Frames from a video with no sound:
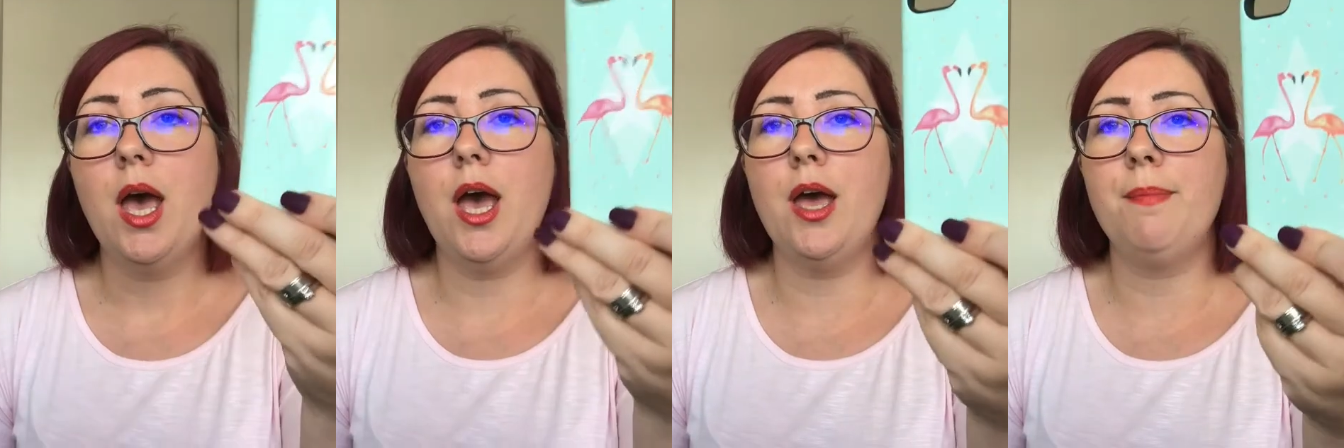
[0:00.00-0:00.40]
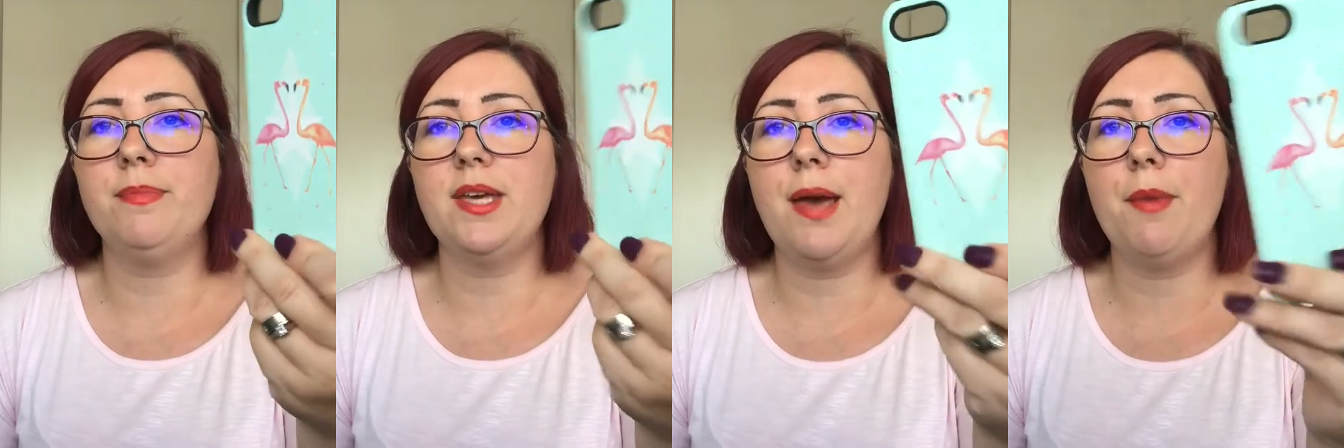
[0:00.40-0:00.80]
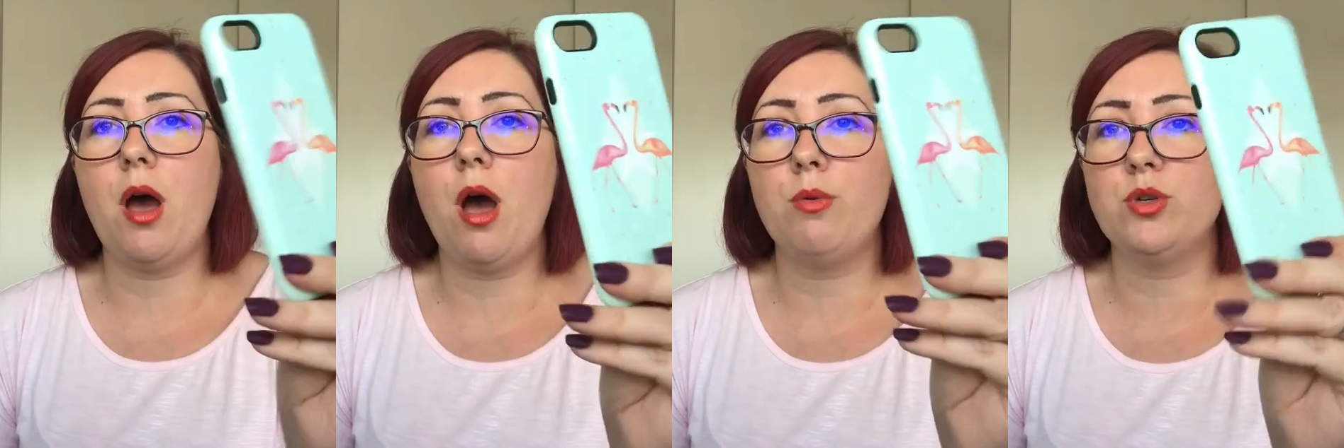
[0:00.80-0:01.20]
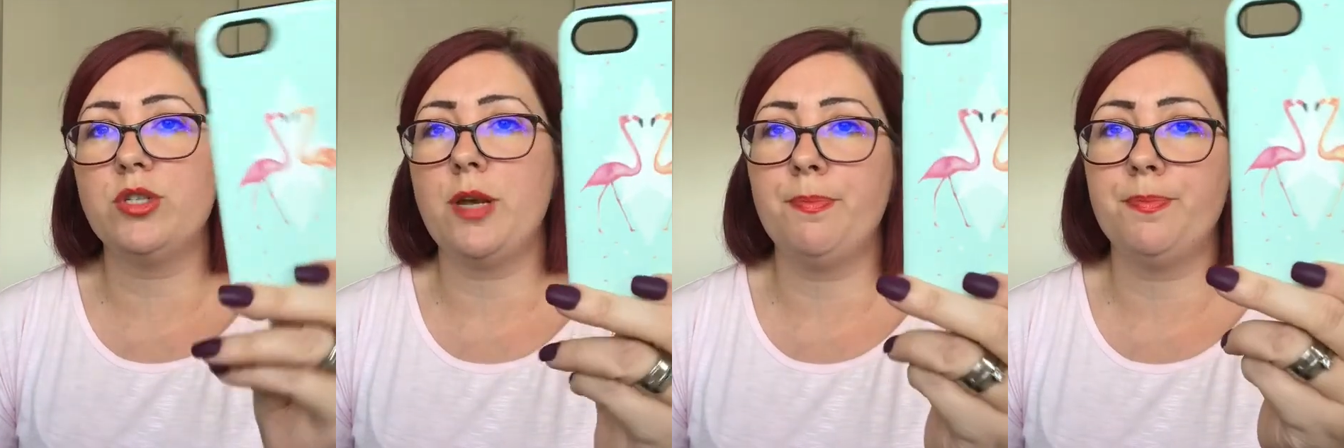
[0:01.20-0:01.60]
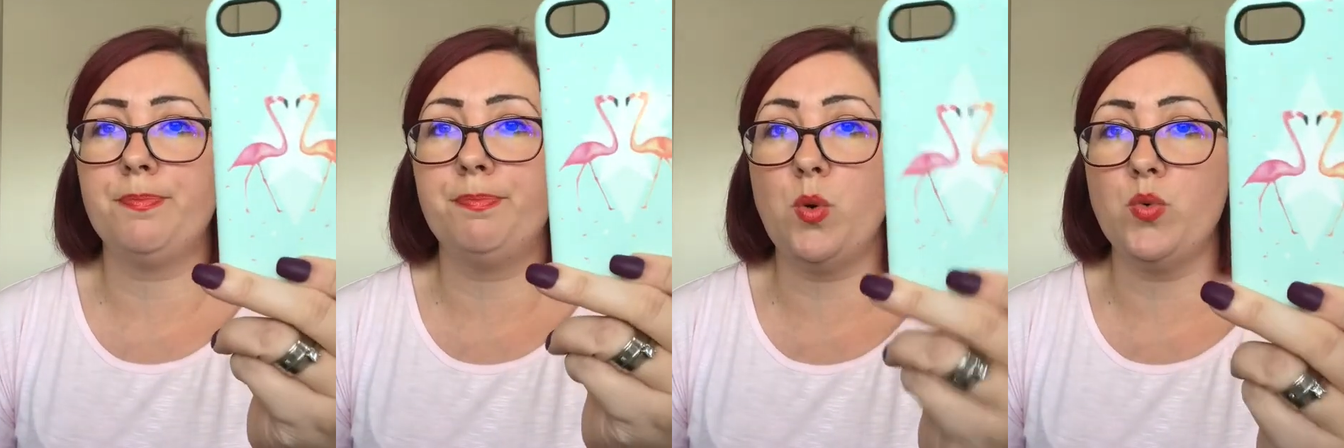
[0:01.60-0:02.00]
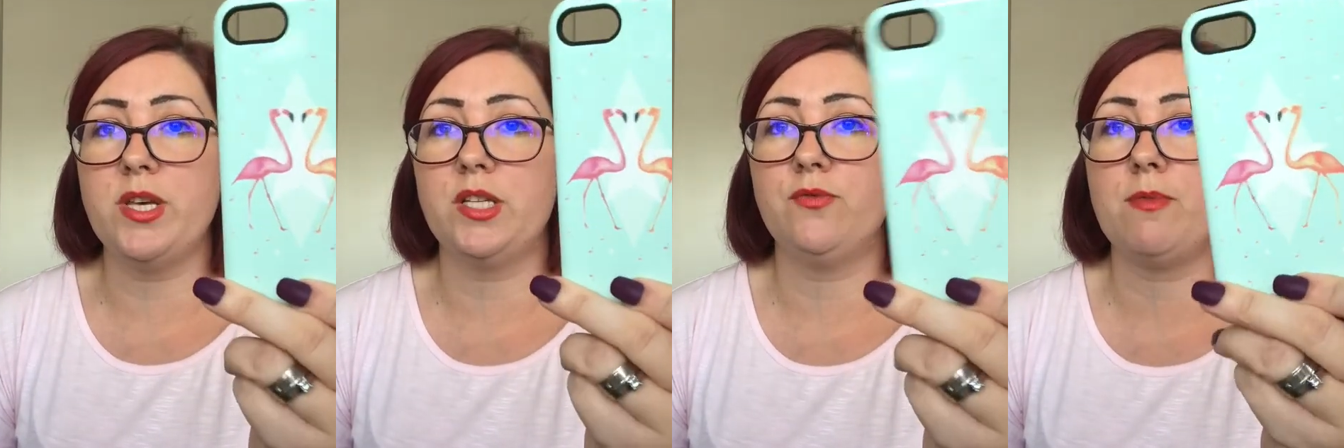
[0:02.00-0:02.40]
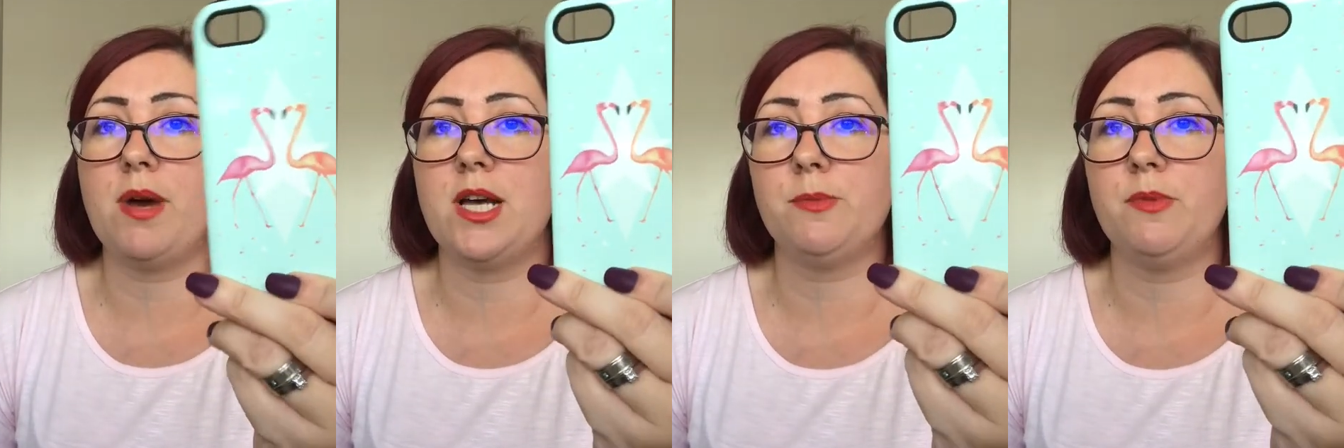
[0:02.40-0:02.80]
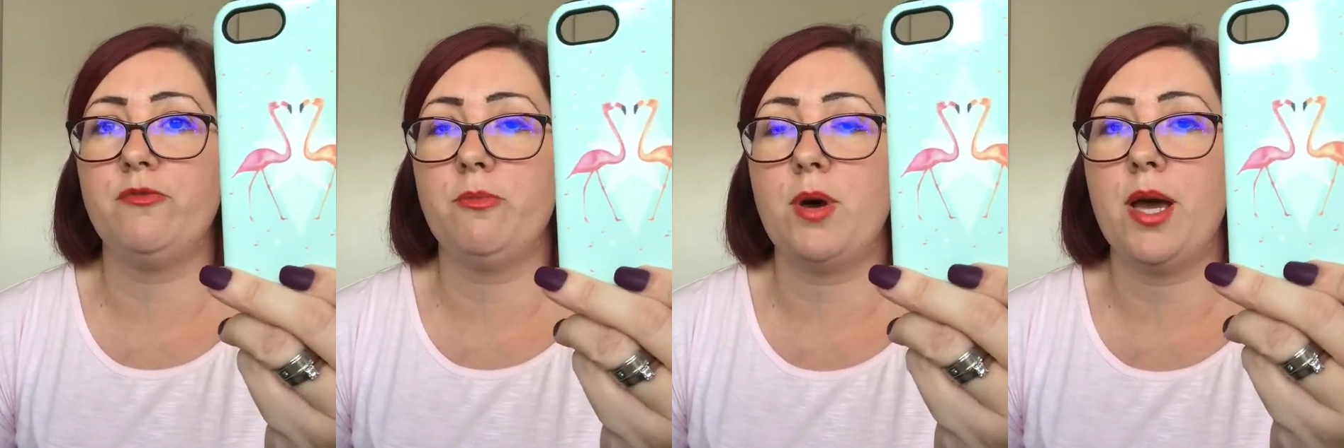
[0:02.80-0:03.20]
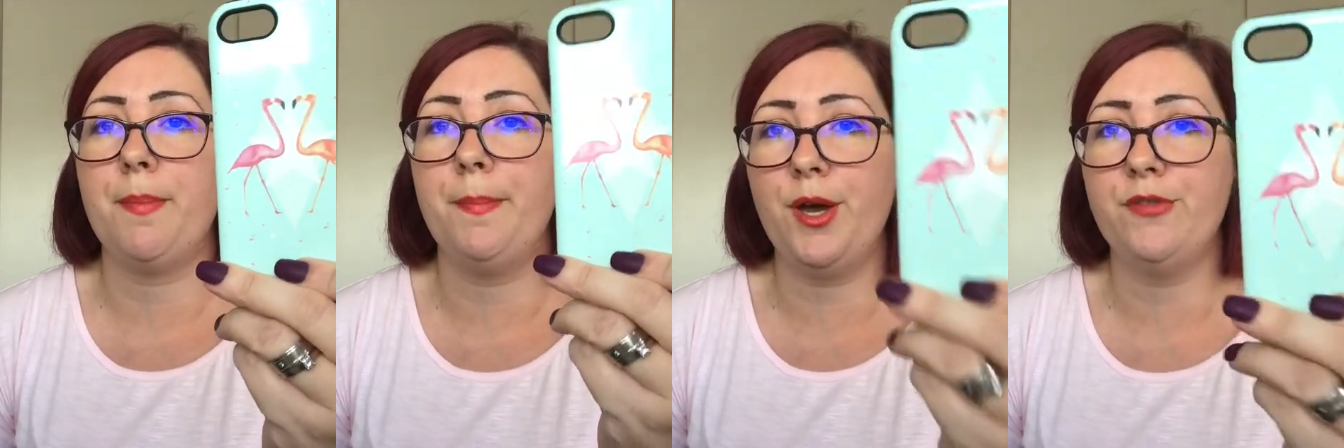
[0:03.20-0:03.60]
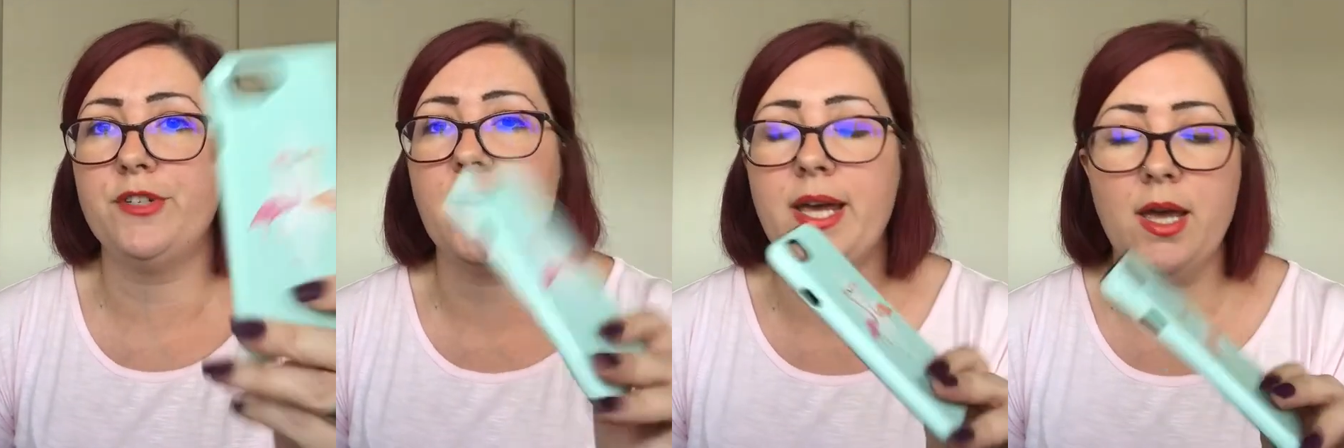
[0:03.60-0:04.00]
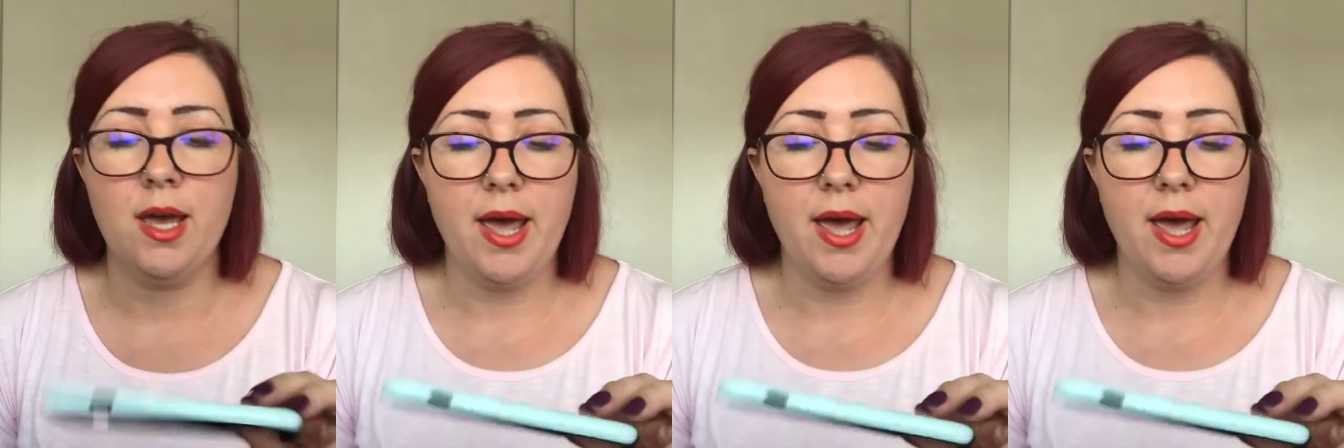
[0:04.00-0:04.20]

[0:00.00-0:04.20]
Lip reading: I was also bought this from my husband for my birthday.